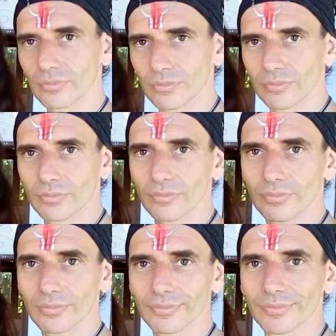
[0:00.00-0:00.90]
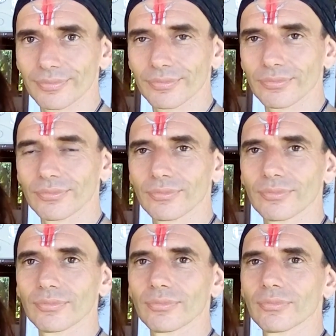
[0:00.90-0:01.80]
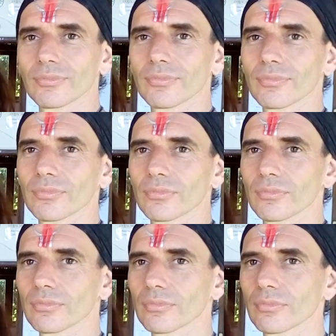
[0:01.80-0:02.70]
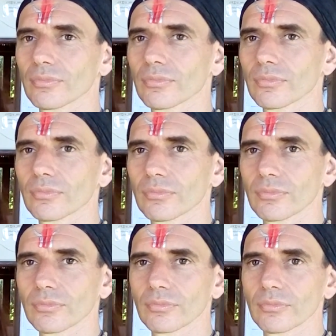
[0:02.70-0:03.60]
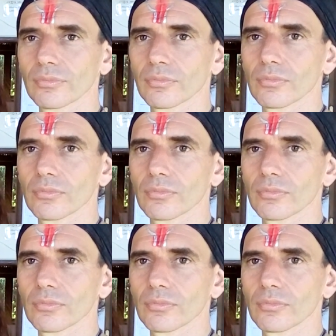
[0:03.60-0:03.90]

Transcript: No words are spoken by the person on screen.